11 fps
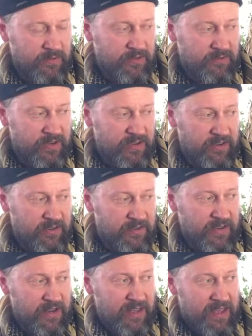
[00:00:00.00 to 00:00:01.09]
the trigger,
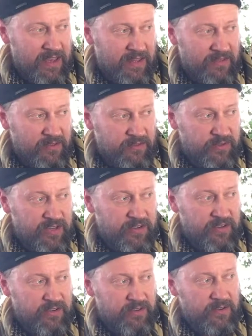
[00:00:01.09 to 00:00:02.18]
and the
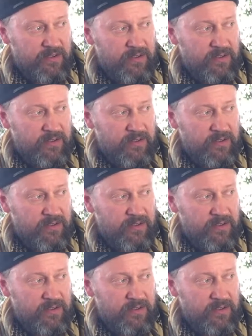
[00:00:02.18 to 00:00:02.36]
trigger